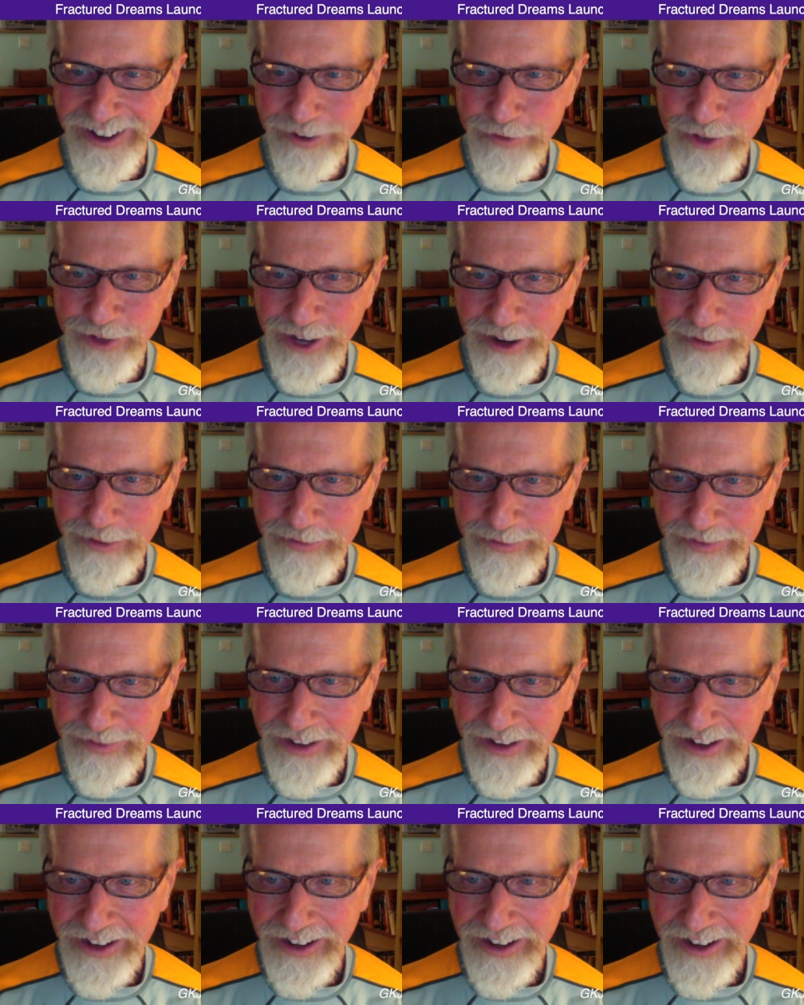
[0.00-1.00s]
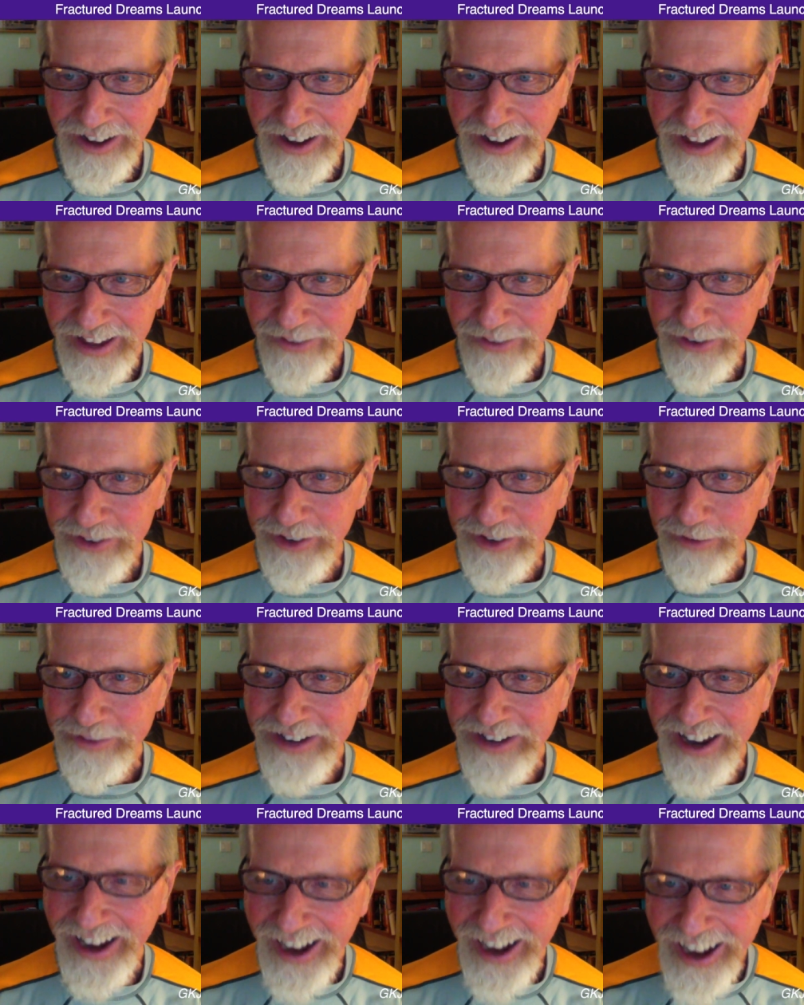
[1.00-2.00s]
thumbs up, and even some
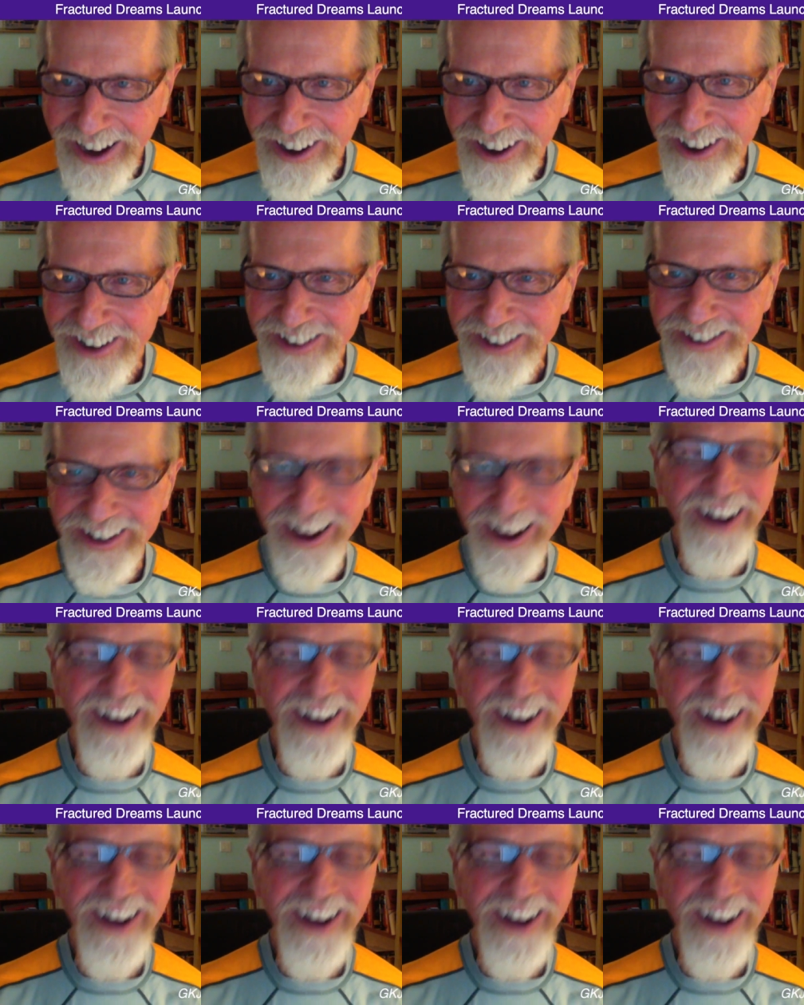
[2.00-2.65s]
tears.